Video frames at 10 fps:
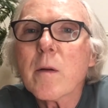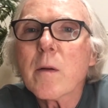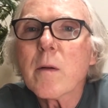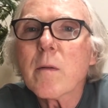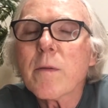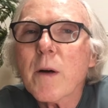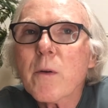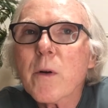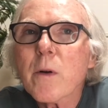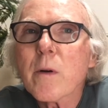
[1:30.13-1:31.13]

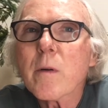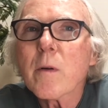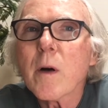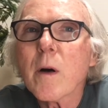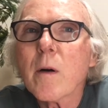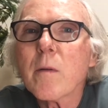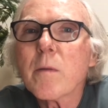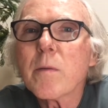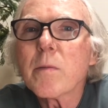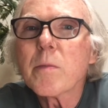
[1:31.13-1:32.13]
founder of
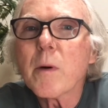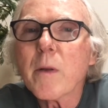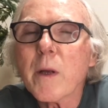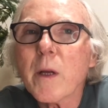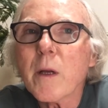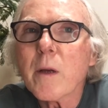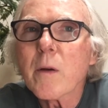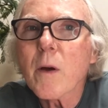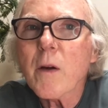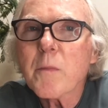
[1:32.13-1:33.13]
the
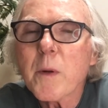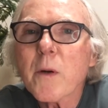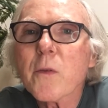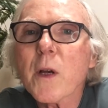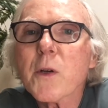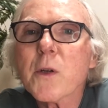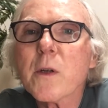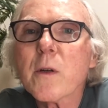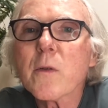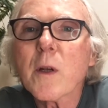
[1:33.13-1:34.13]
craft beer section
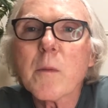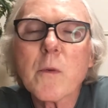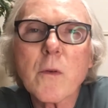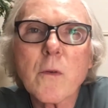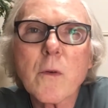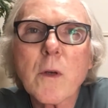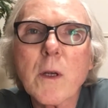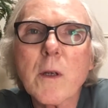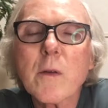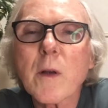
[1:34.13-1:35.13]
is named
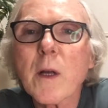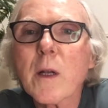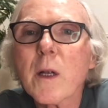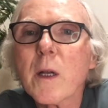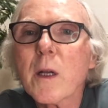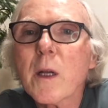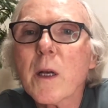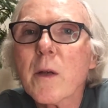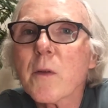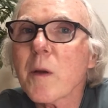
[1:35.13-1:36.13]
Suzuki-san, and he
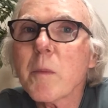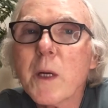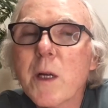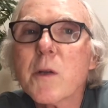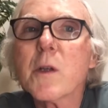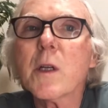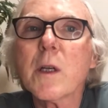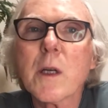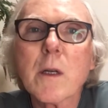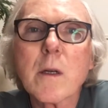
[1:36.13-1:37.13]
has a
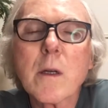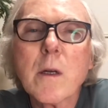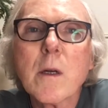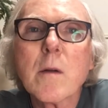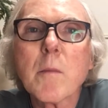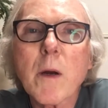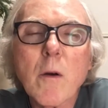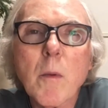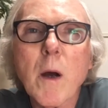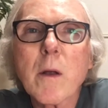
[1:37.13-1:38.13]
PhD in
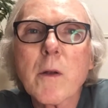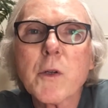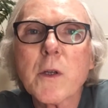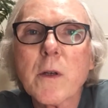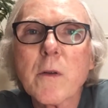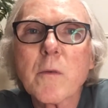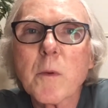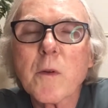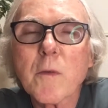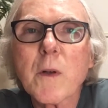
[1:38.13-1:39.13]
microbiology,
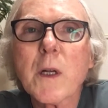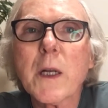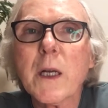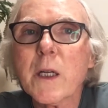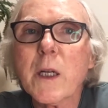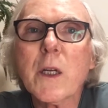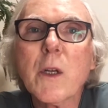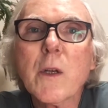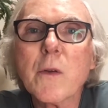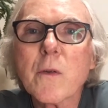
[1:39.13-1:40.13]
specifically in
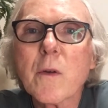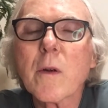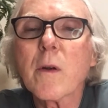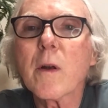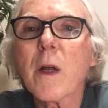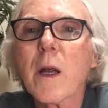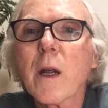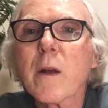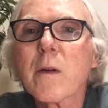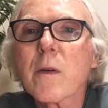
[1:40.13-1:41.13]
yeast,
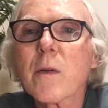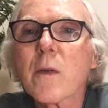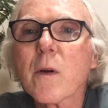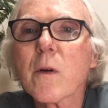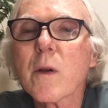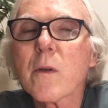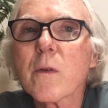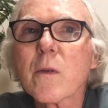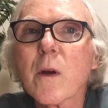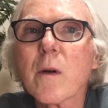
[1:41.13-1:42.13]
and so
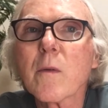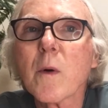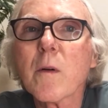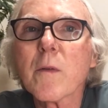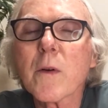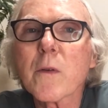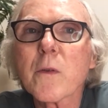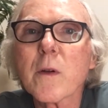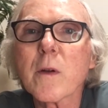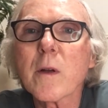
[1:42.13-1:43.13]
he's well versed
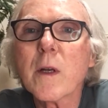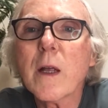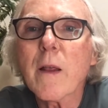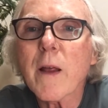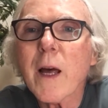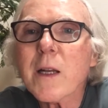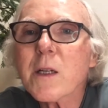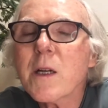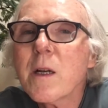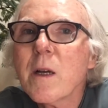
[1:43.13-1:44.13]
in that.
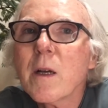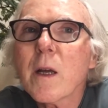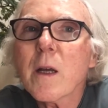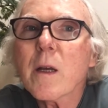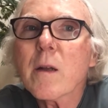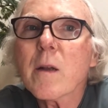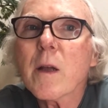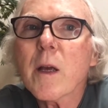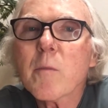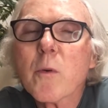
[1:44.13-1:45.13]
And the
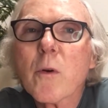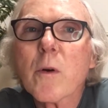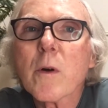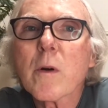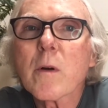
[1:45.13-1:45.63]
head brewer